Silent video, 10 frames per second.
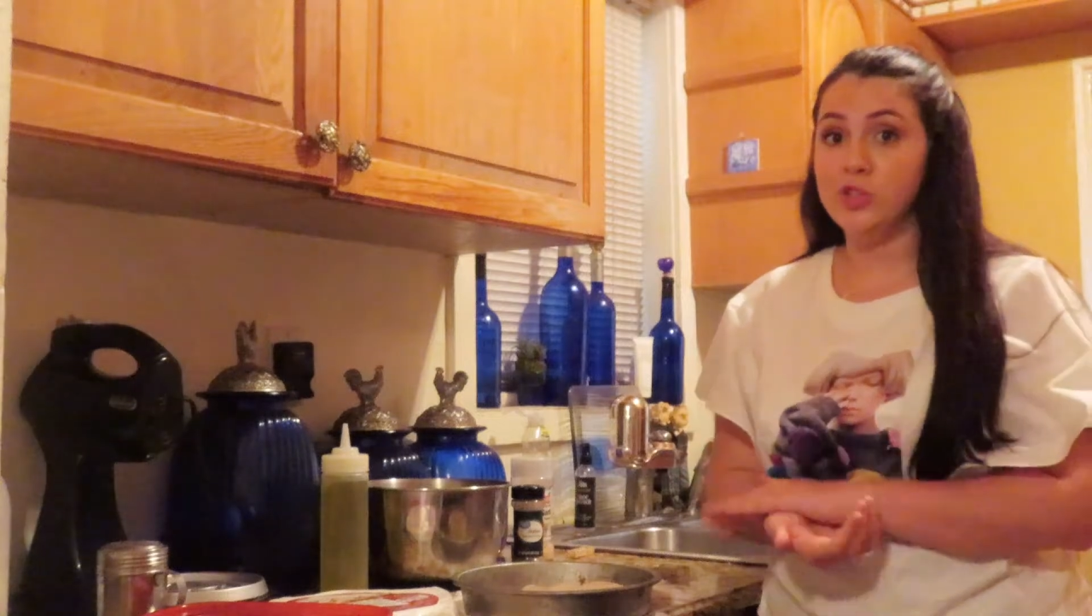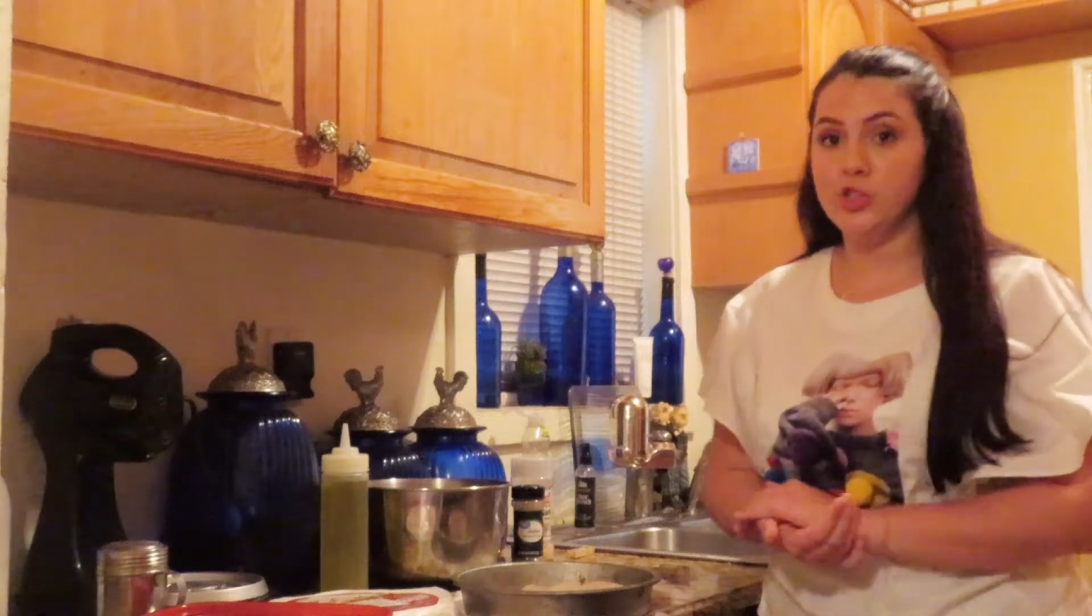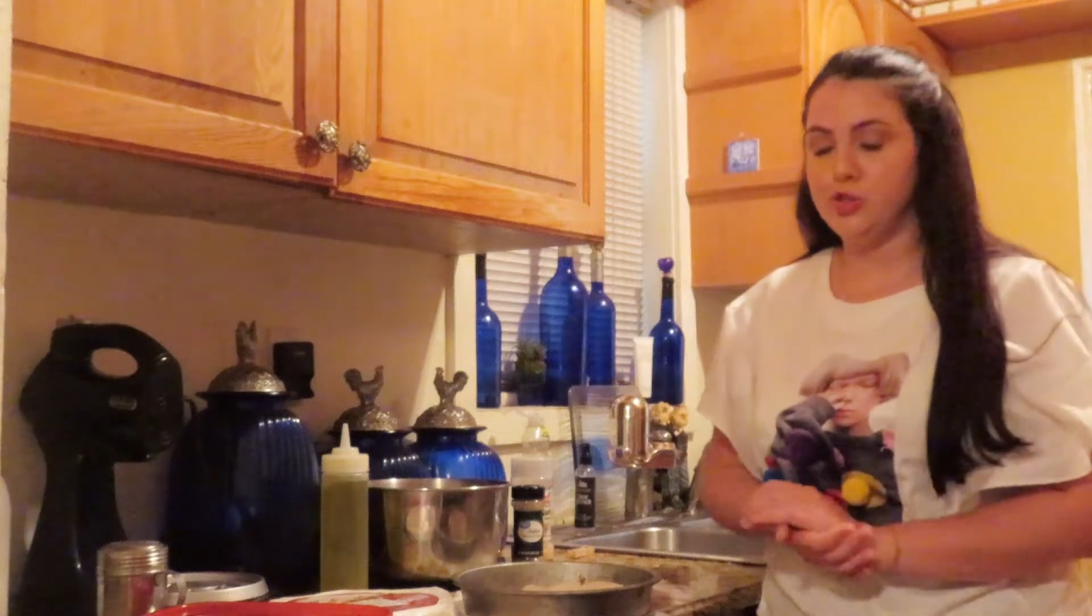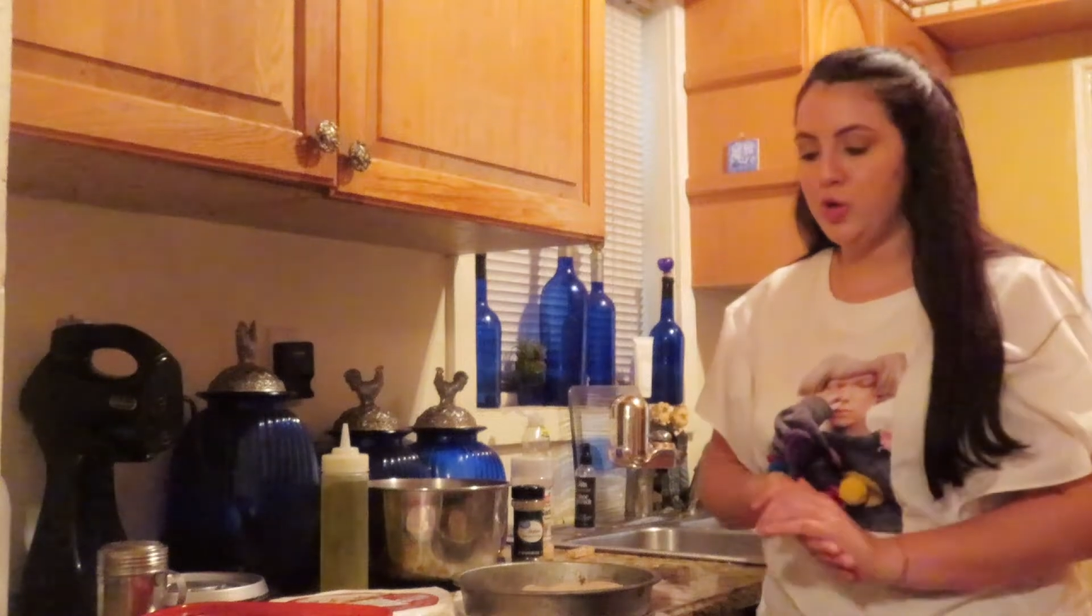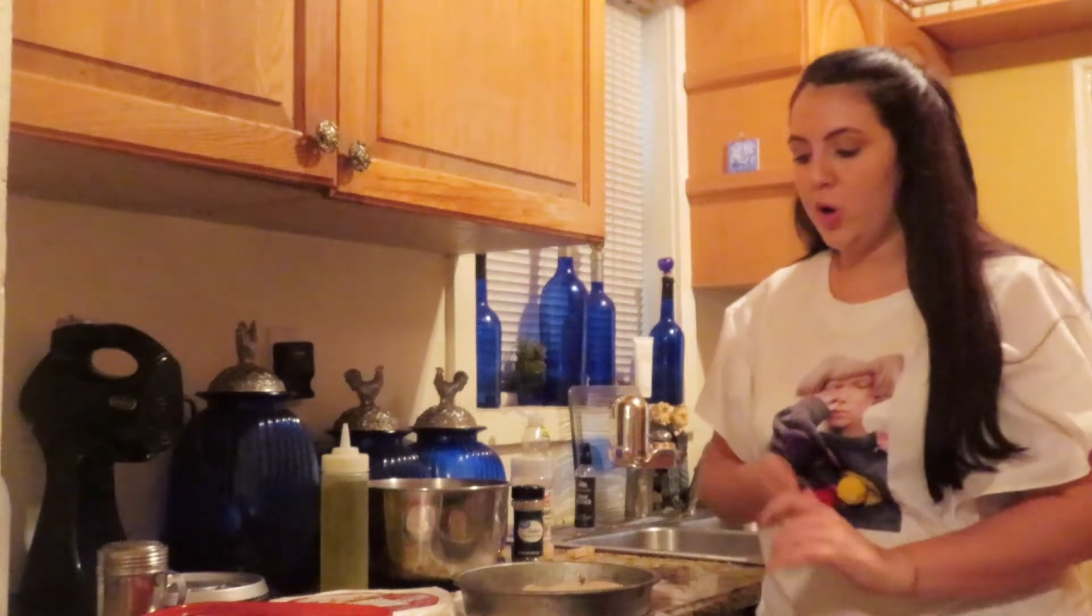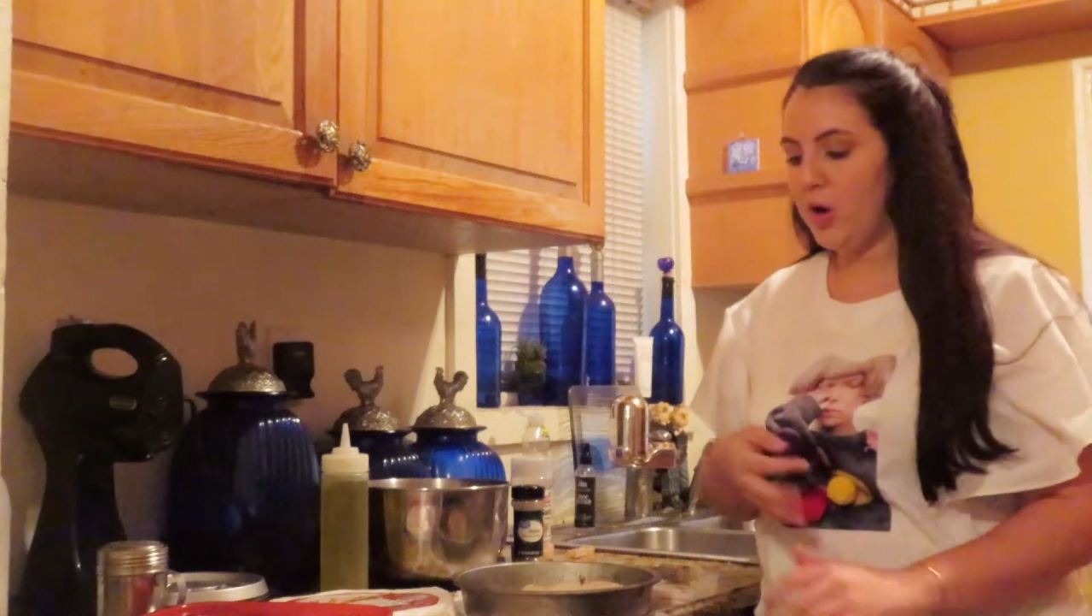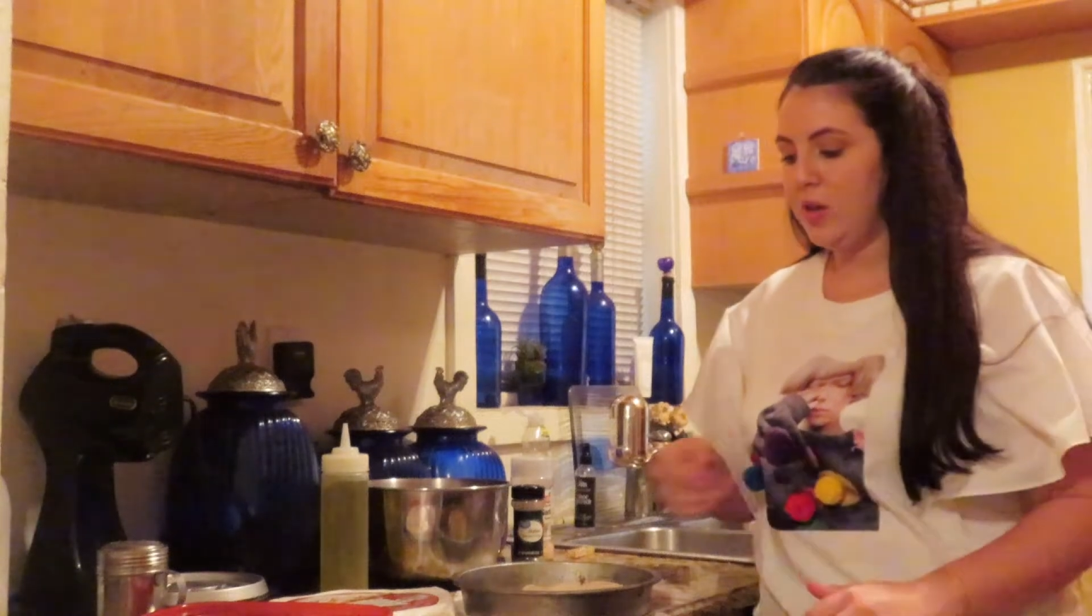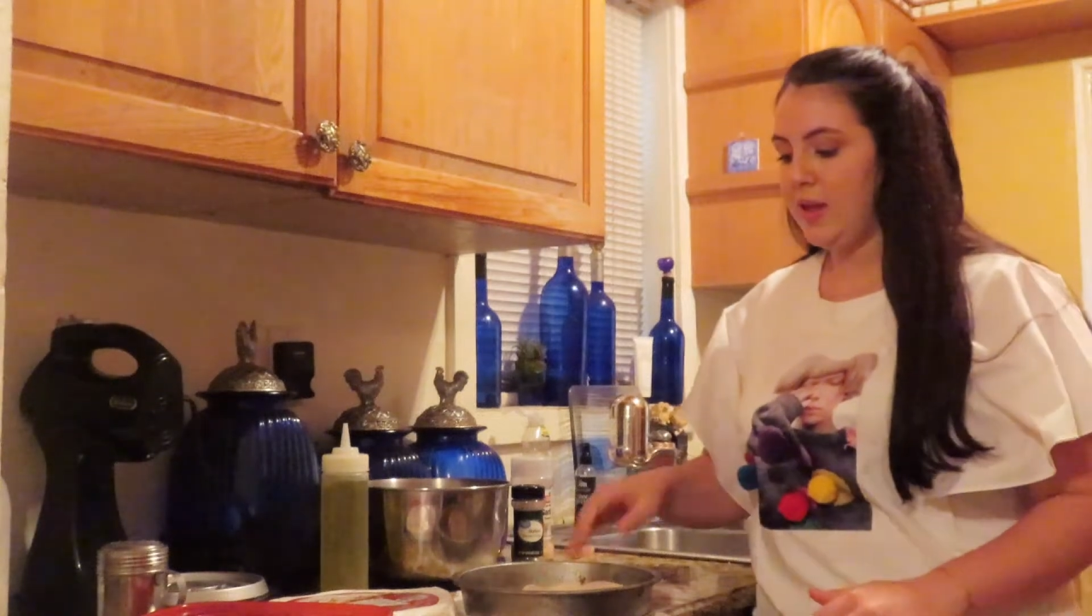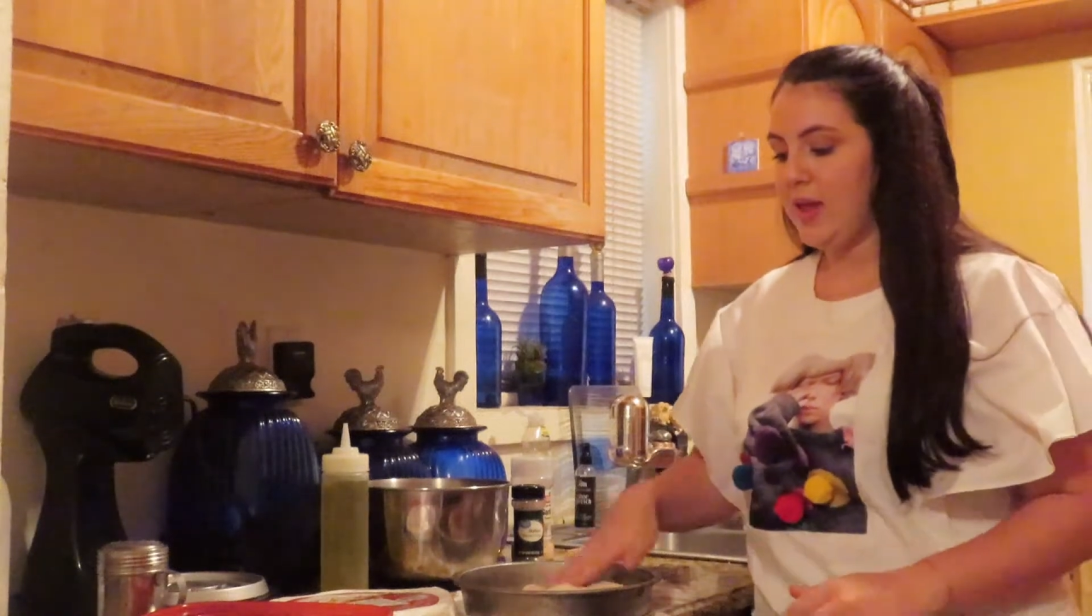which you totally